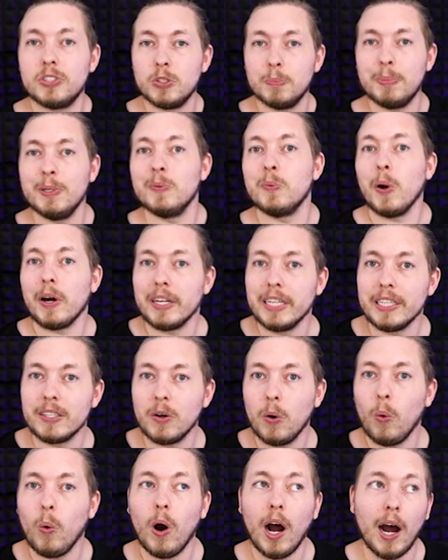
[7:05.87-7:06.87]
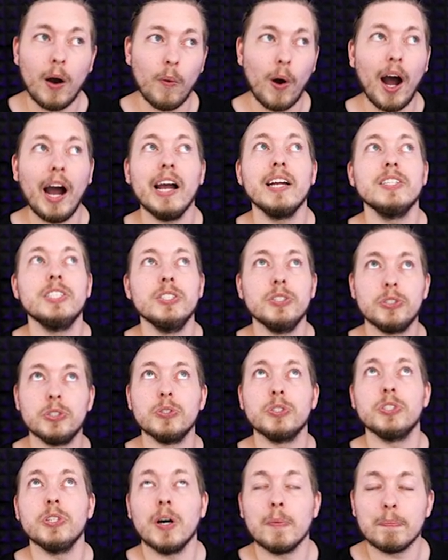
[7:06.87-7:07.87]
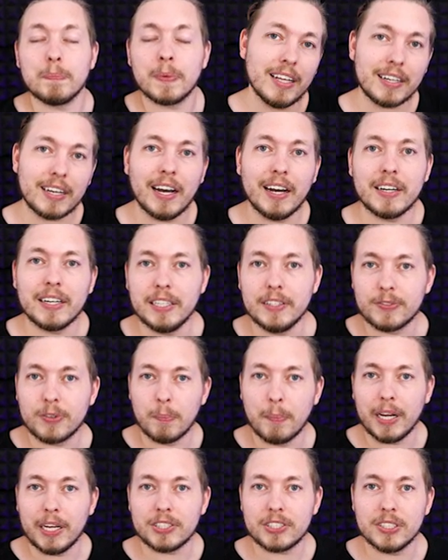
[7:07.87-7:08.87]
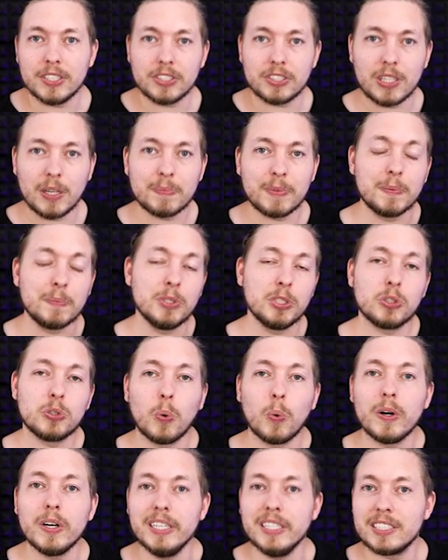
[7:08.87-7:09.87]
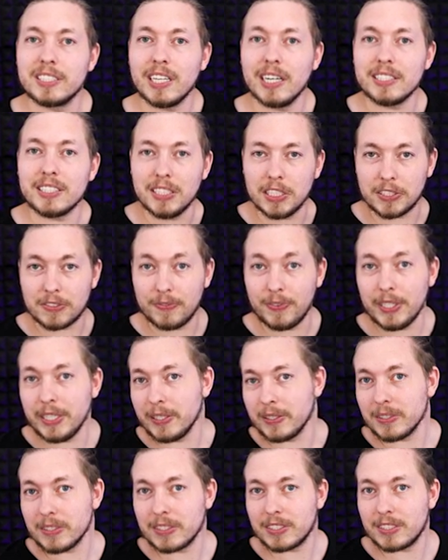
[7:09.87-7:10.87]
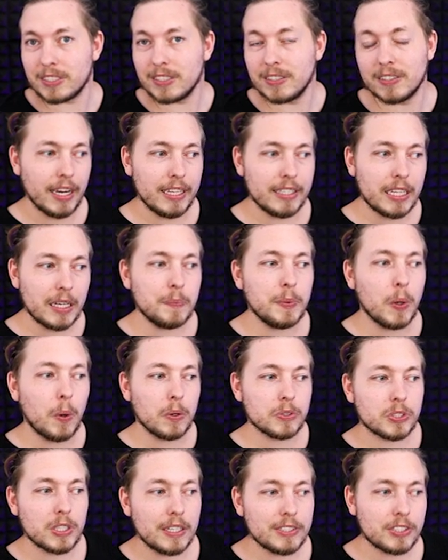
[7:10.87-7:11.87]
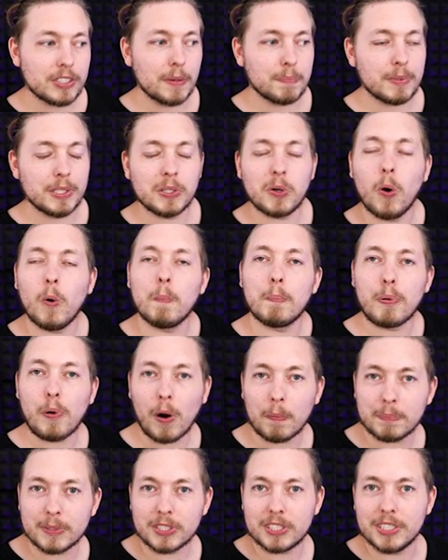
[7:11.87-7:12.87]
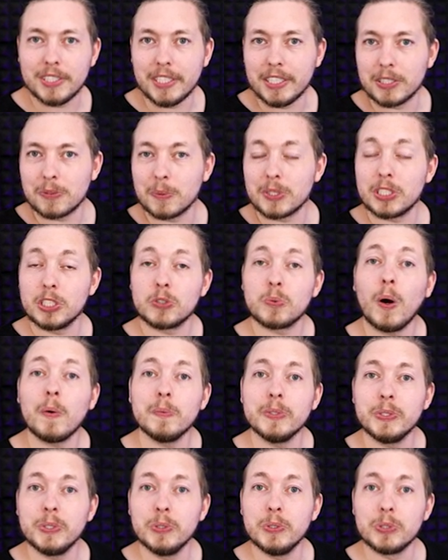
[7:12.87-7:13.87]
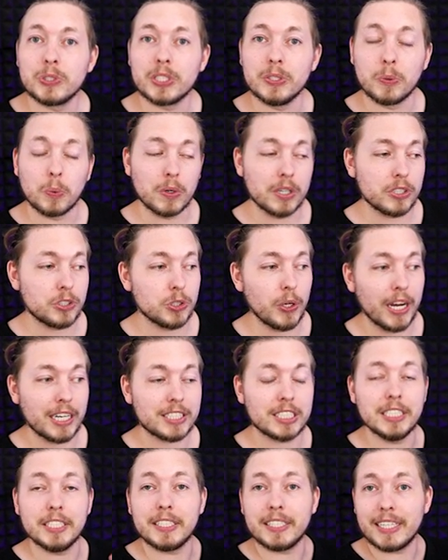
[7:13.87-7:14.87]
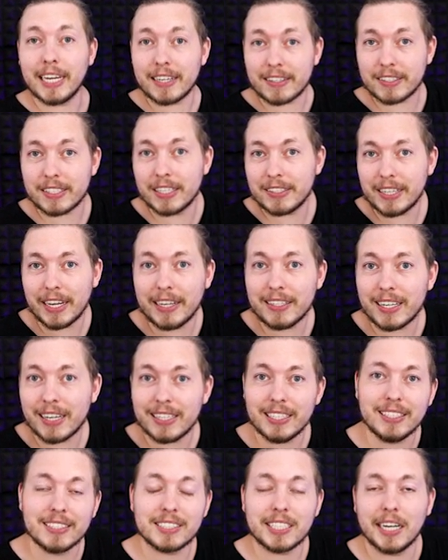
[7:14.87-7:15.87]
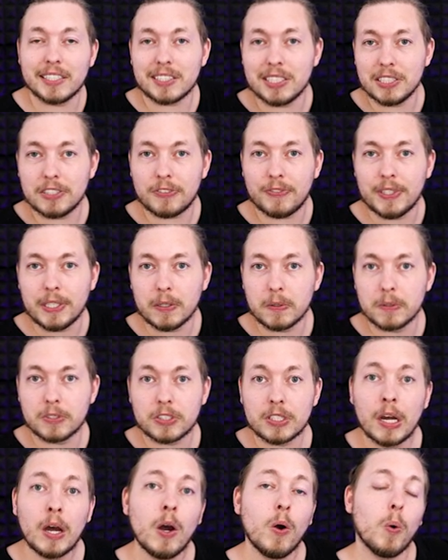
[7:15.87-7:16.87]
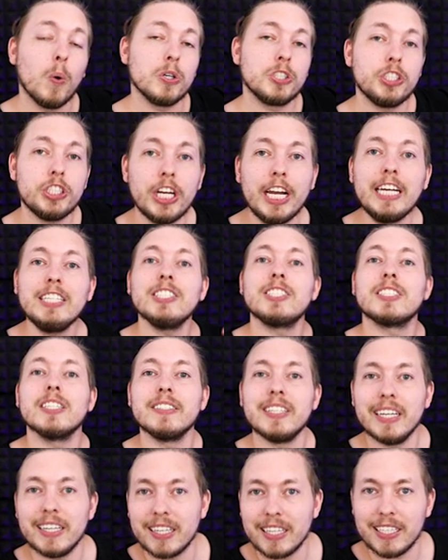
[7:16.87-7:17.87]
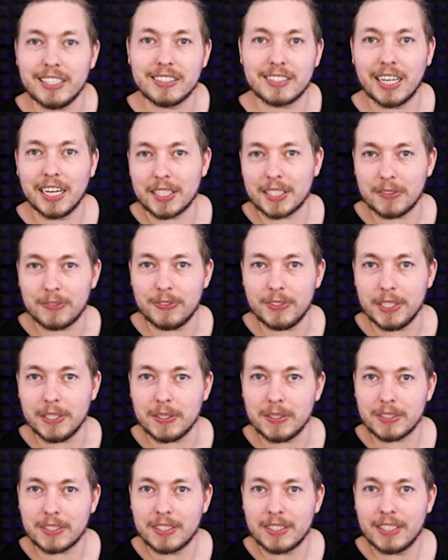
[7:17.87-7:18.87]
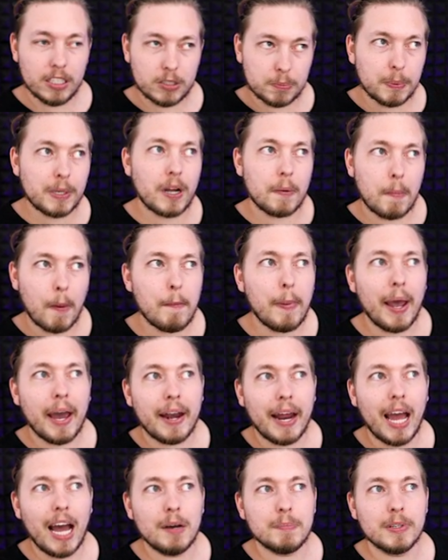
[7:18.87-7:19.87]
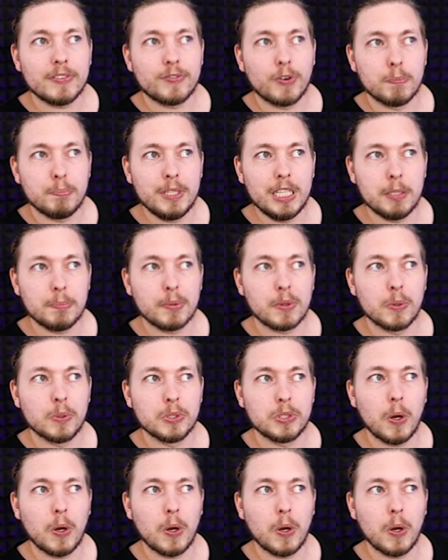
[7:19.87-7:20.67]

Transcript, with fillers: he should be running or how high he should jump. That kind of information is something we store inside these fields. And then we also have something called properties, which is what we used in order to actually get the data inside these fields or change the data inside the field. It's become a bad habit for people who